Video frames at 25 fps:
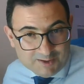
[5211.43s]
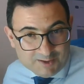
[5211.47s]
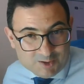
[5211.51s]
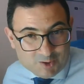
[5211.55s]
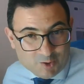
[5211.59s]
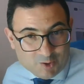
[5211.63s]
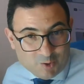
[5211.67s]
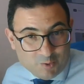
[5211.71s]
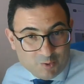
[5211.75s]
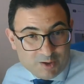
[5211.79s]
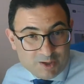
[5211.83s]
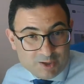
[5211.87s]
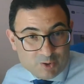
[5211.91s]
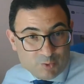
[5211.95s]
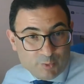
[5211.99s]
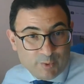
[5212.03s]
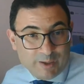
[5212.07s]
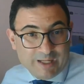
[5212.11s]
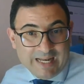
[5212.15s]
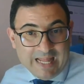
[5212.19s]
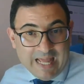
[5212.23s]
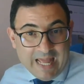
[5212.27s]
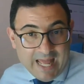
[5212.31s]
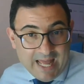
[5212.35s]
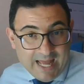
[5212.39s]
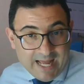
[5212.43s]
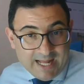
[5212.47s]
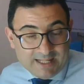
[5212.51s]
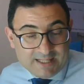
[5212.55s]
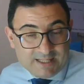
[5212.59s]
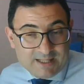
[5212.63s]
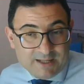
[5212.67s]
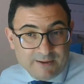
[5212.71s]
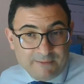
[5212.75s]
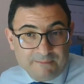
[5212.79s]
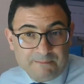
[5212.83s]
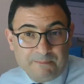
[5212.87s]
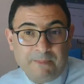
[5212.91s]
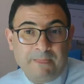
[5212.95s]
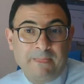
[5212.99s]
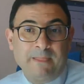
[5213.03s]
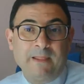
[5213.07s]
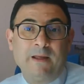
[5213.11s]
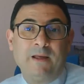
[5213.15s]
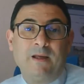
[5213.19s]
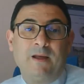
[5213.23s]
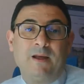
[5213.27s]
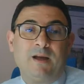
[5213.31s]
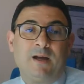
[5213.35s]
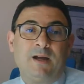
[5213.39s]
So this will add
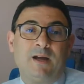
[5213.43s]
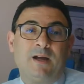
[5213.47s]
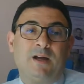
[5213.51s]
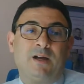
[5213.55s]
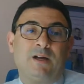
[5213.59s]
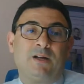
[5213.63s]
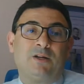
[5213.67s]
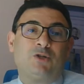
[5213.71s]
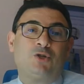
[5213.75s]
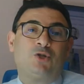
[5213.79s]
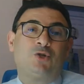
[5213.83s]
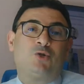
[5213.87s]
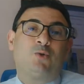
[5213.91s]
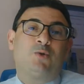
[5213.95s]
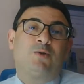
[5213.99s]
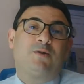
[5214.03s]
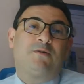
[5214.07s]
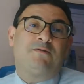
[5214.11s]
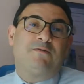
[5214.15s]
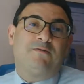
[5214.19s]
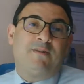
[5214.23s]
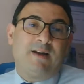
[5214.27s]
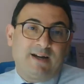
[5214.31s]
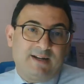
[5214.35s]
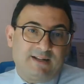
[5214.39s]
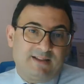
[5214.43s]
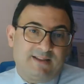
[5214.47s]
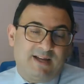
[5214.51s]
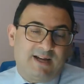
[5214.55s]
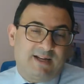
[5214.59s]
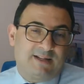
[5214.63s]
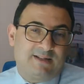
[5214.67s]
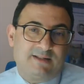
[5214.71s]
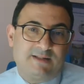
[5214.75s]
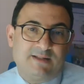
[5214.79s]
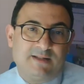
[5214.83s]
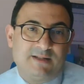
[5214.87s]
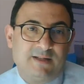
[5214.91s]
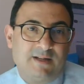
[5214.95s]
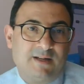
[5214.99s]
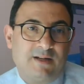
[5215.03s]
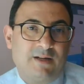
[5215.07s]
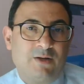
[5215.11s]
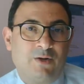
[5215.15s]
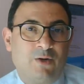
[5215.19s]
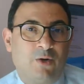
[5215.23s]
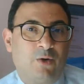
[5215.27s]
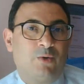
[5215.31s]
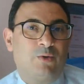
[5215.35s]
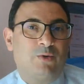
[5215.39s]
to the fact that,
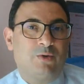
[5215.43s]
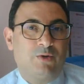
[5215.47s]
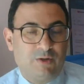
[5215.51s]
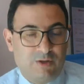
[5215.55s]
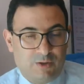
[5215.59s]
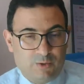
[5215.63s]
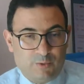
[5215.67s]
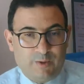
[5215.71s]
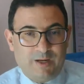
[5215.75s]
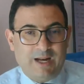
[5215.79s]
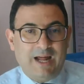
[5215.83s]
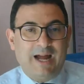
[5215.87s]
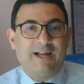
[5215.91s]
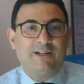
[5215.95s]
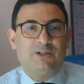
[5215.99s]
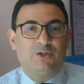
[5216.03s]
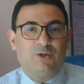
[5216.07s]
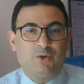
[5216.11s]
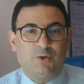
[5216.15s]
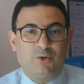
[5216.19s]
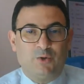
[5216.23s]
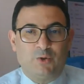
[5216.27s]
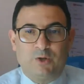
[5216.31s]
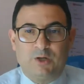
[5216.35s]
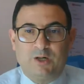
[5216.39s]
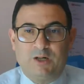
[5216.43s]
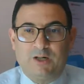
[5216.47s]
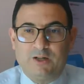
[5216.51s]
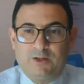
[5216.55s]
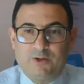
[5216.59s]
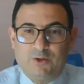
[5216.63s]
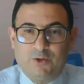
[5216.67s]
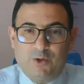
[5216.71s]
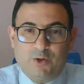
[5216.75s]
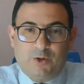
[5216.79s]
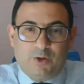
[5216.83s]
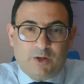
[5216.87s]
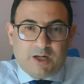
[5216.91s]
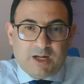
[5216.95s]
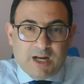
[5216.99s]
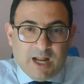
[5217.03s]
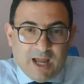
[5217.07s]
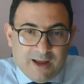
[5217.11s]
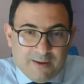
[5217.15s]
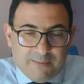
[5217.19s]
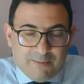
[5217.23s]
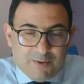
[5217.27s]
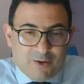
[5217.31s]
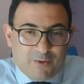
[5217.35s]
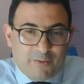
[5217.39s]
this will add to your
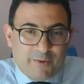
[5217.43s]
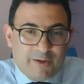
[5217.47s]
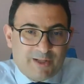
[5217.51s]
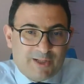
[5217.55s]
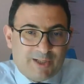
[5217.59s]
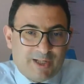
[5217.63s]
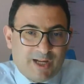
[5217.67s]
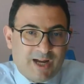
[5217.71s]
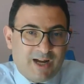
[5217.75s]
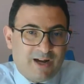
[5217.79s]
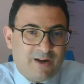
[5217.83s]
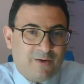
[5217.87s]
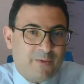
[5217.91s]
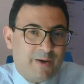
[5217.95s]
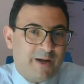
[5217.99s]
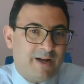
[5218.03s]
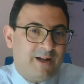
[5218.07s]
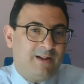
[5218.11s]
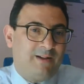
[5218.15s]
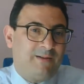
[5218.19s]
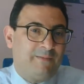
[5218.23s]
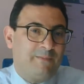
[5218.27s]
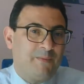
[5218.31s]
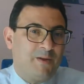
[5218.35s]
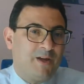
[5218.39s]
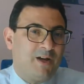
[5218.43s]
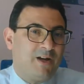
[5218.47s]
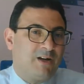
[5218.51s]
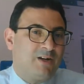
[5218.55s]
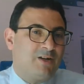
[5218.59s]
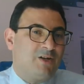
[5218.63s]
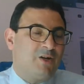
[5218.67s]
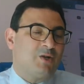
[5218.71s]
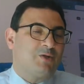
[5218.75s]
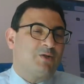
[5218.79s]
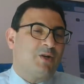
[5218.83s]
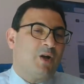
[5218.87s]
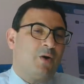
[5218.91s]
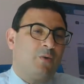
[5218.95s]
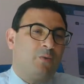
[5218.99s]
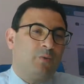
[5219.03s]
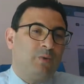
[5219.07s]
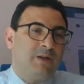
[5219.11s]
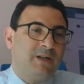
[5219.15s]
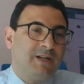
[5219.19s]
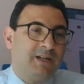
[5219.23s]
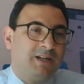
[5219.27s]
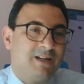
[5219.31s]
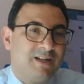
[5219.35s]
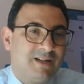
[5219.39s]
claim. You will say, well, not
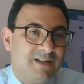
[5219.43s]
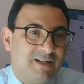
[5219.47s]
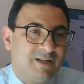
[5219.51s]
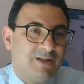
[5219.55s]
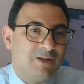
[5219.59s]
only